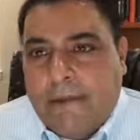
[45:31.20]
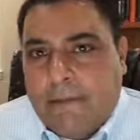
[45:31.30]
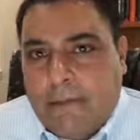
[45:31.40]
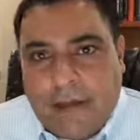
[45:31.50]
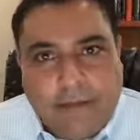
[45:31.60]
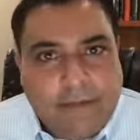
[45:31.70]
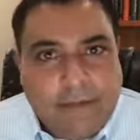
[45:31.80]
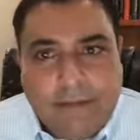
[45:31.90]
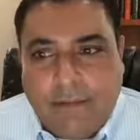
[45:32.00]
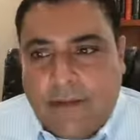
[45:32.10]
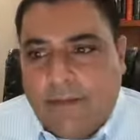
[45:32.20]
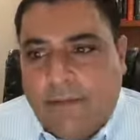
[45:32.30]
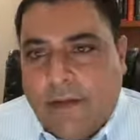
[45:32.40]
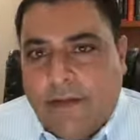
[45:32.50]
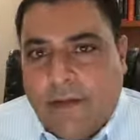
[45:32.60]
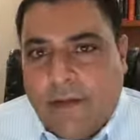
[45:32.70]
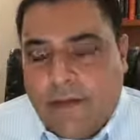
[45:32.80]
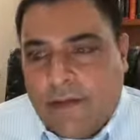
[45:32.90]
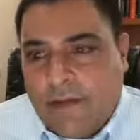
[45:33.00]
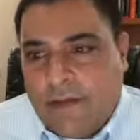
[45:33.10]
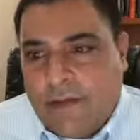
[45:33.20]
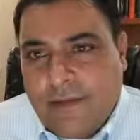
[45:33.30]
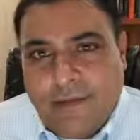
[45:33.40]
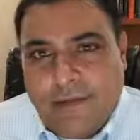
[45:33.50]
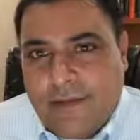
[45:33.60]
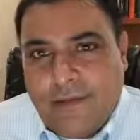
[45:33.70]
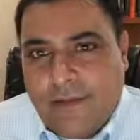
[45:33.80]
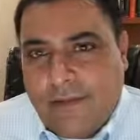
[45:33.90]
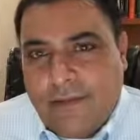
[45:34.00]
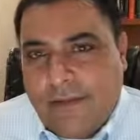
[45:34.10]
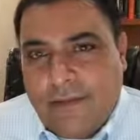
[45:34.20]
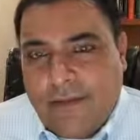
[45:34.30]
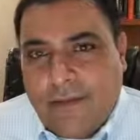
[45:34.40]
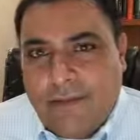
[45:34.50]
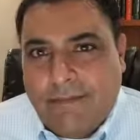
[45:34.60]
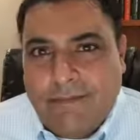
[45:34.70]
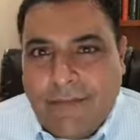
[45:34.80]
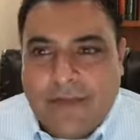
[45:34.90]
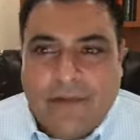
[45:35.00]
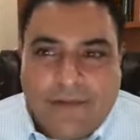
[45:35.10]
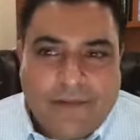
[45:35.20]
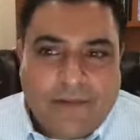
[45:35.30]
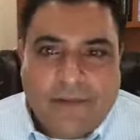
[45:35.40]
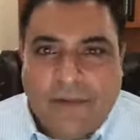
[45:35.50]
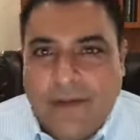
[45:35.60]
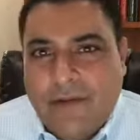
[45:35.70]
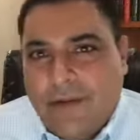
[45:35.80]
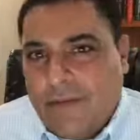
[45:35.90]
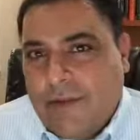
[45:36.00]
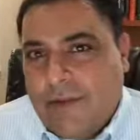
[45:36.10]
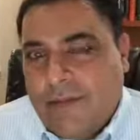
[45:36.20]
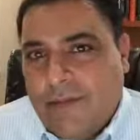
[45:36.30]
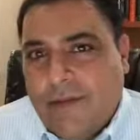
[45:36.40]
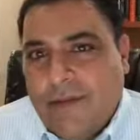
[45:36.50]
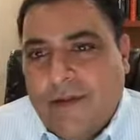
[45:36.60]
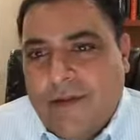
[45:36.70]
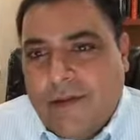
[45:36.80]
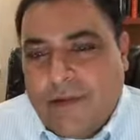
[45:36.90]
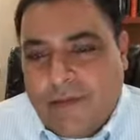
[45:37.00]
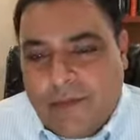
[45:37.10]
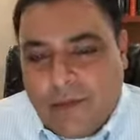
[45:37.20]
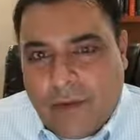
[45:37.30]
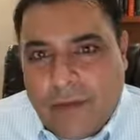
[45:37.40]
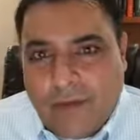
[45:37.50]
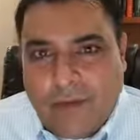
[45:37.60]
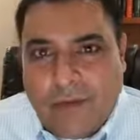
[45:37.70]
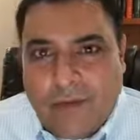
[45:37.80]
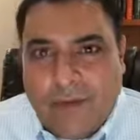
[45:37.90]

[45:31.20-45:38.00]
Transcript: plenty of sleep, plenty of rest, healthy immune system. There's no real major secret or breakthrough that we know about so far.